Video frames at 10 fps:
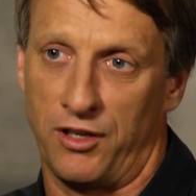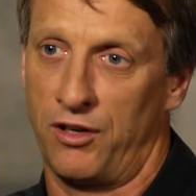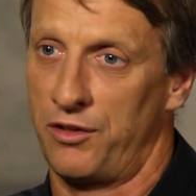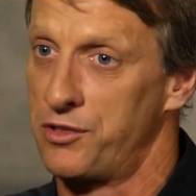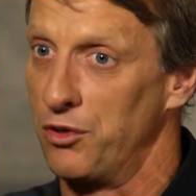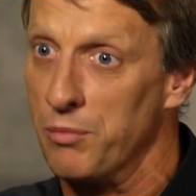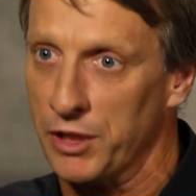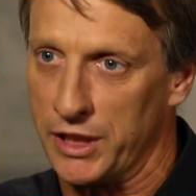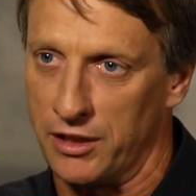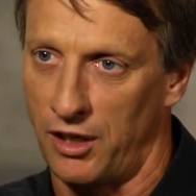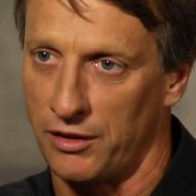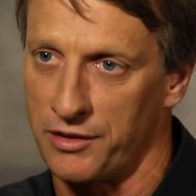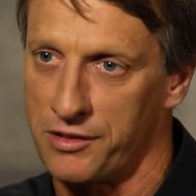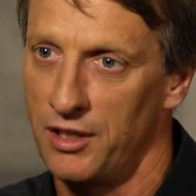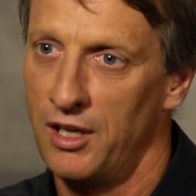dollars to a million
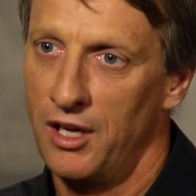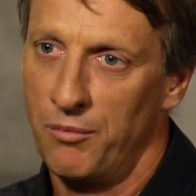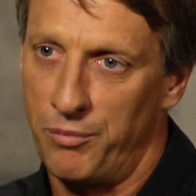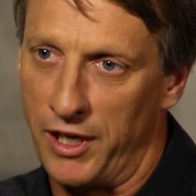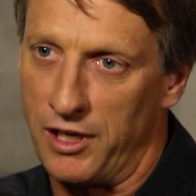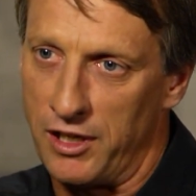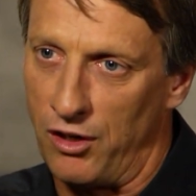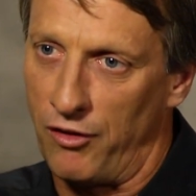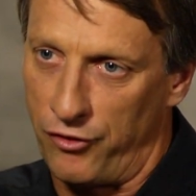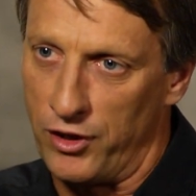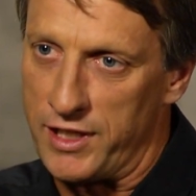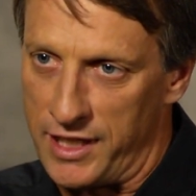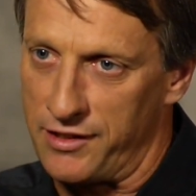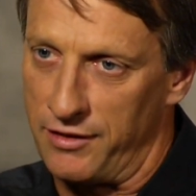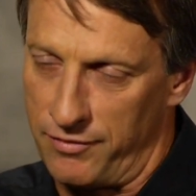dollars, but you know for a
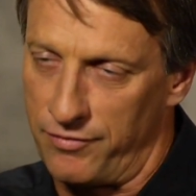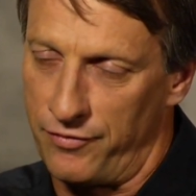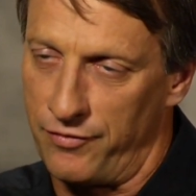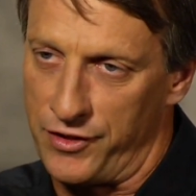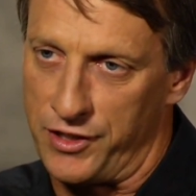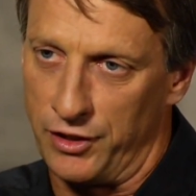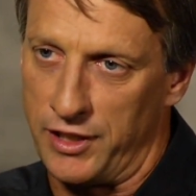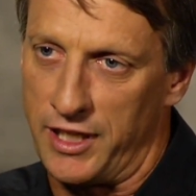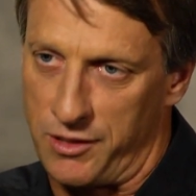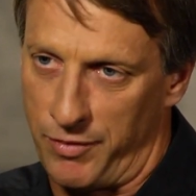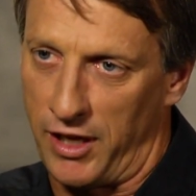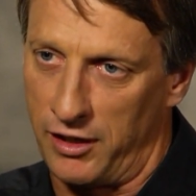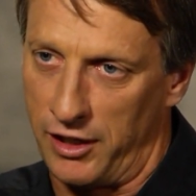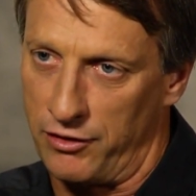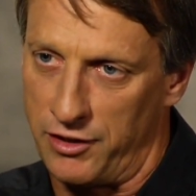decent facility it's about
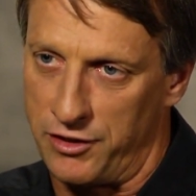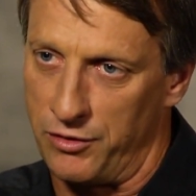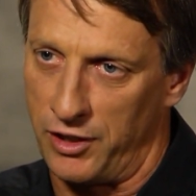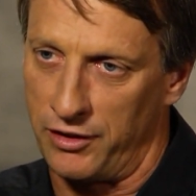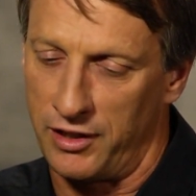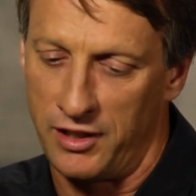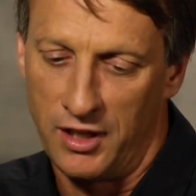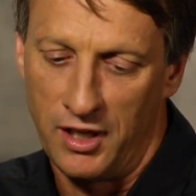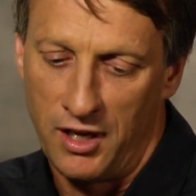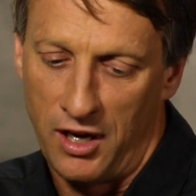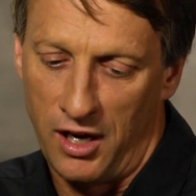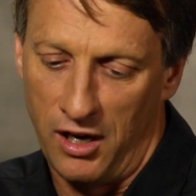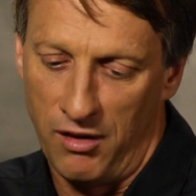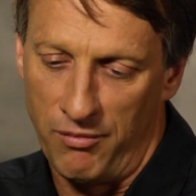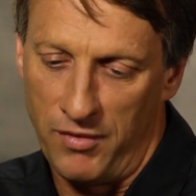hundred to two hundred.
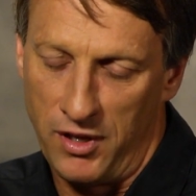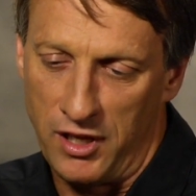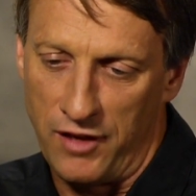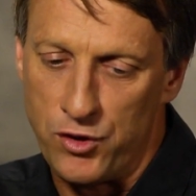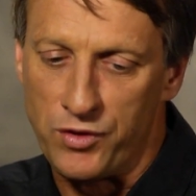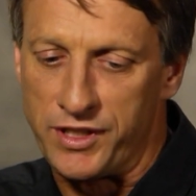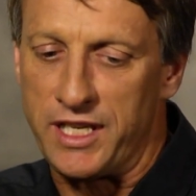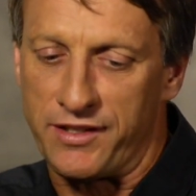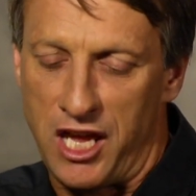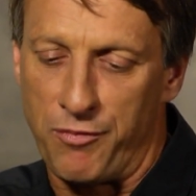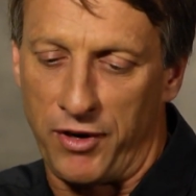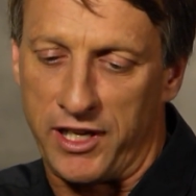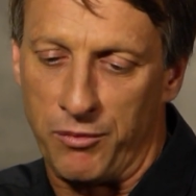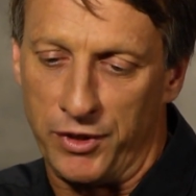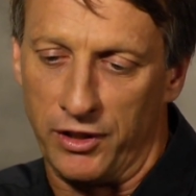Um, if you see a skate park
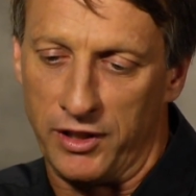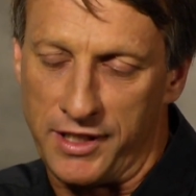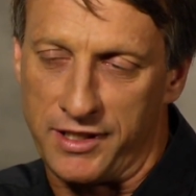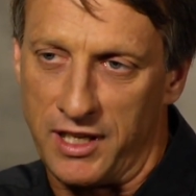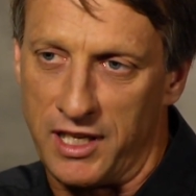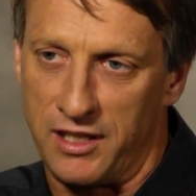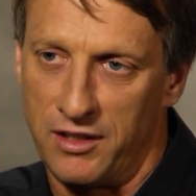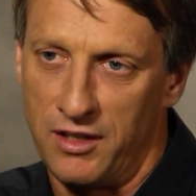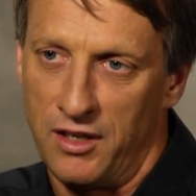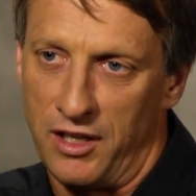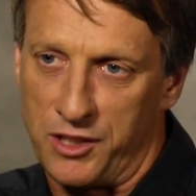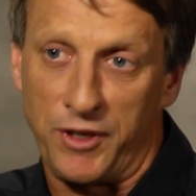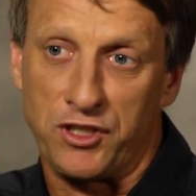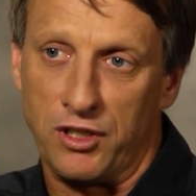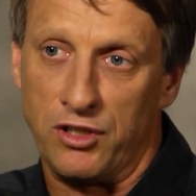get built in a city,
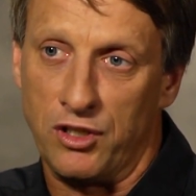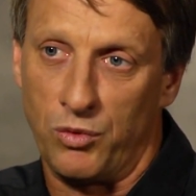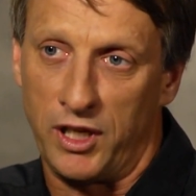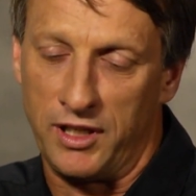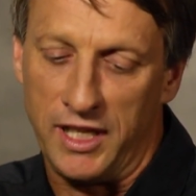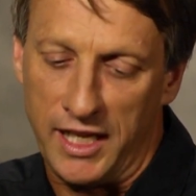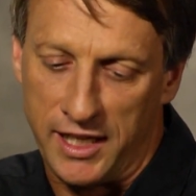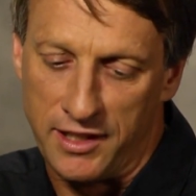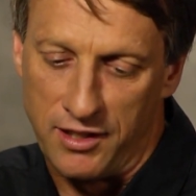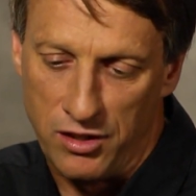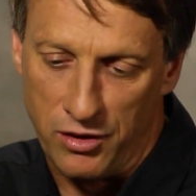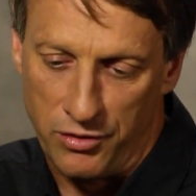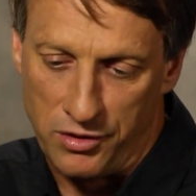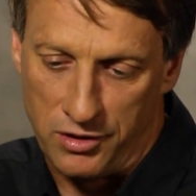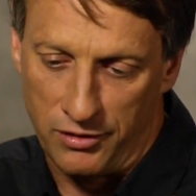especially a new one, it gets
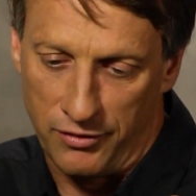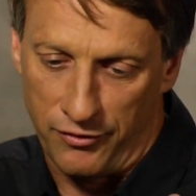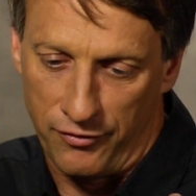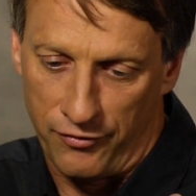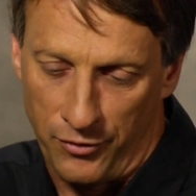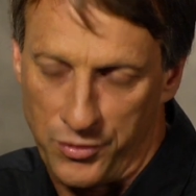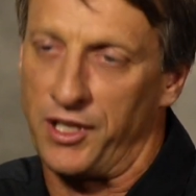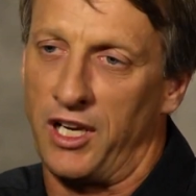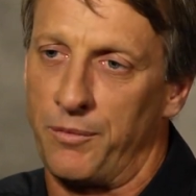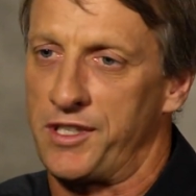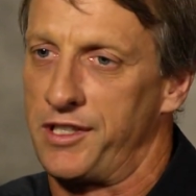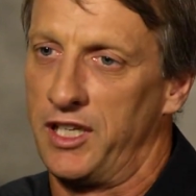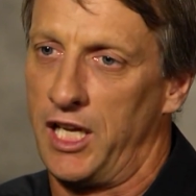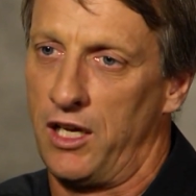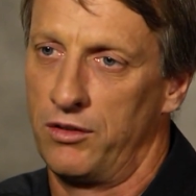used from sun up to
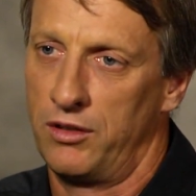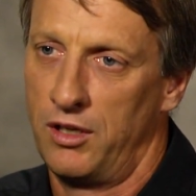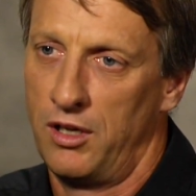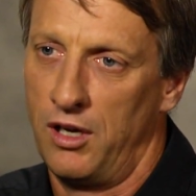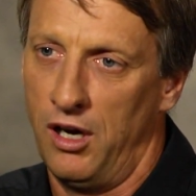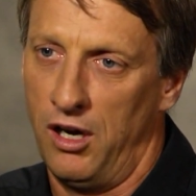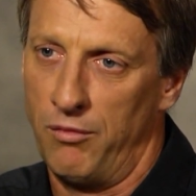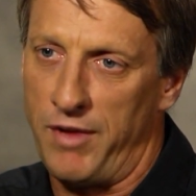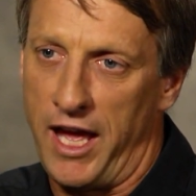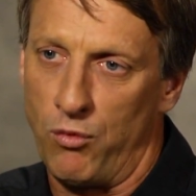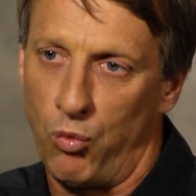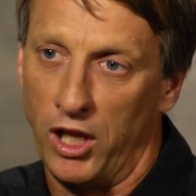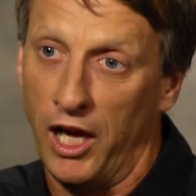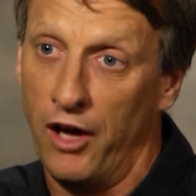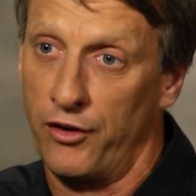sundown um, and
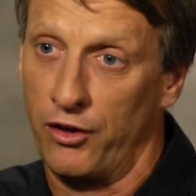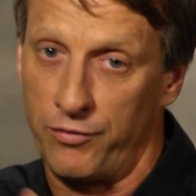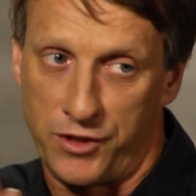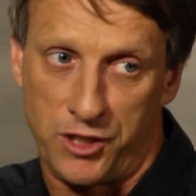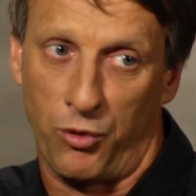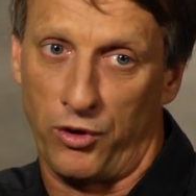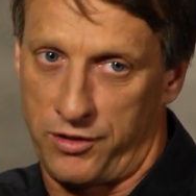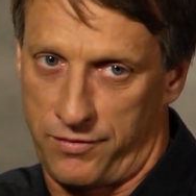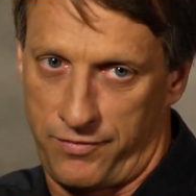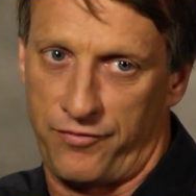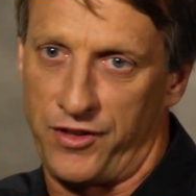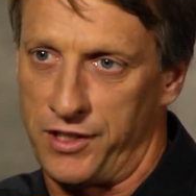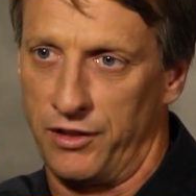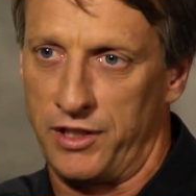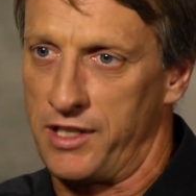while other sports
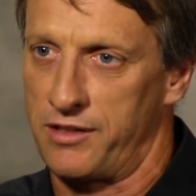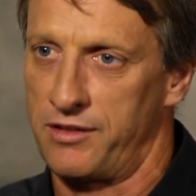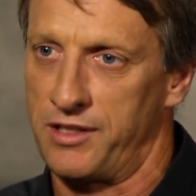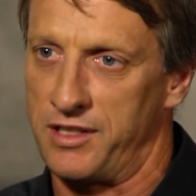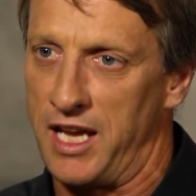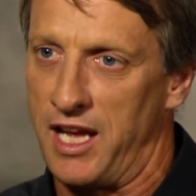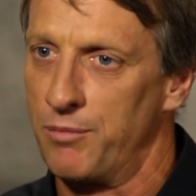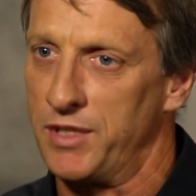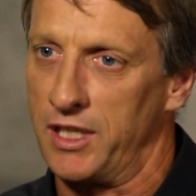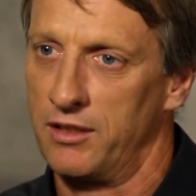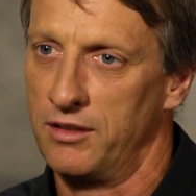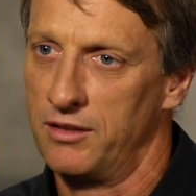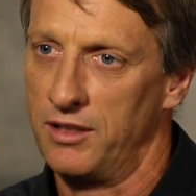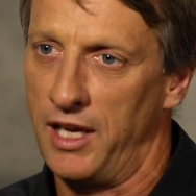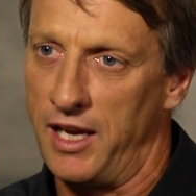facilities stay empty.
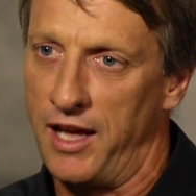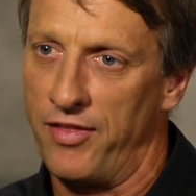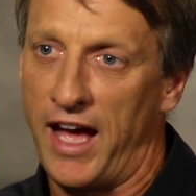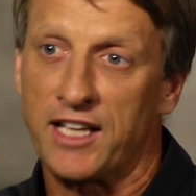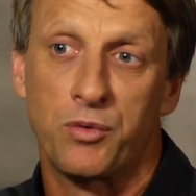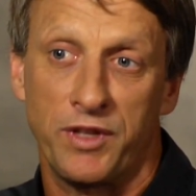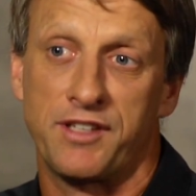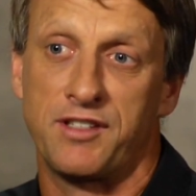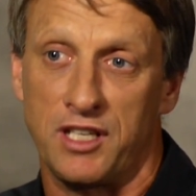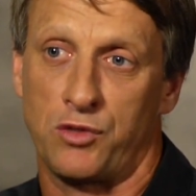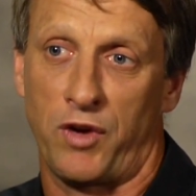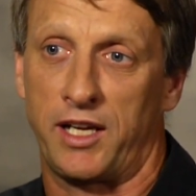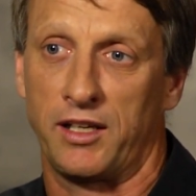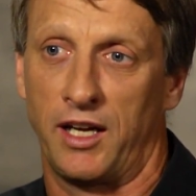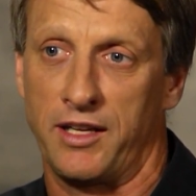And, and that's when the cities
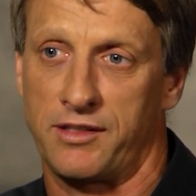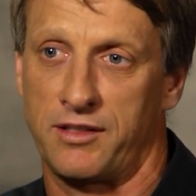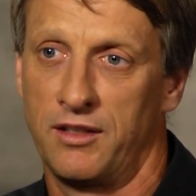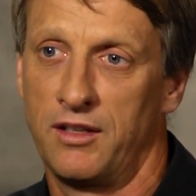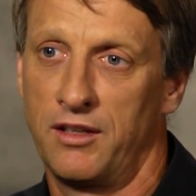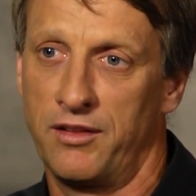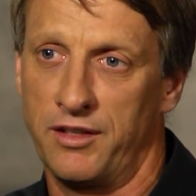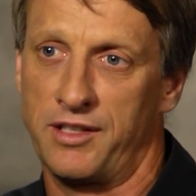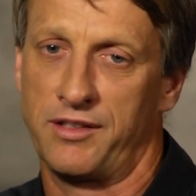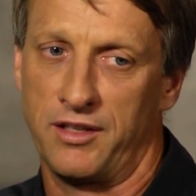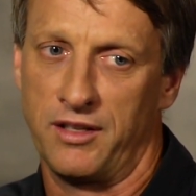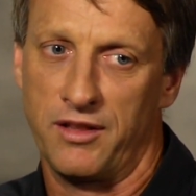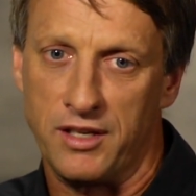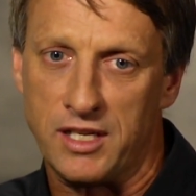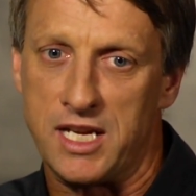recognize the, the,
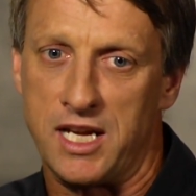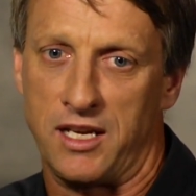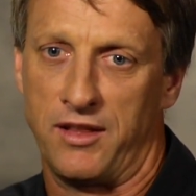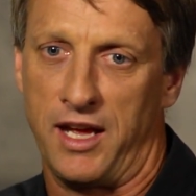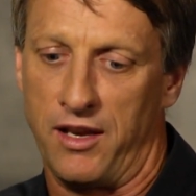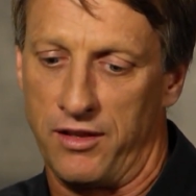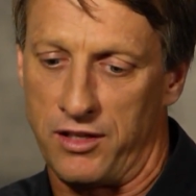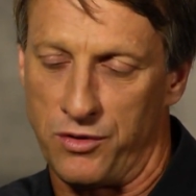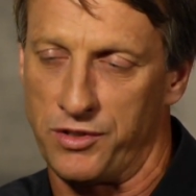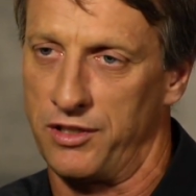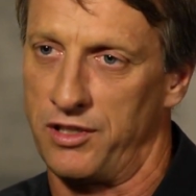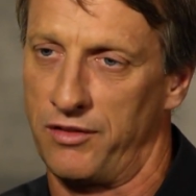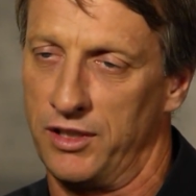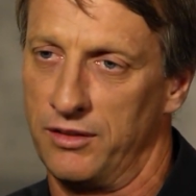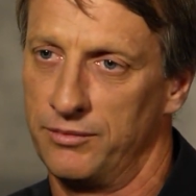the need and, and the usage of it.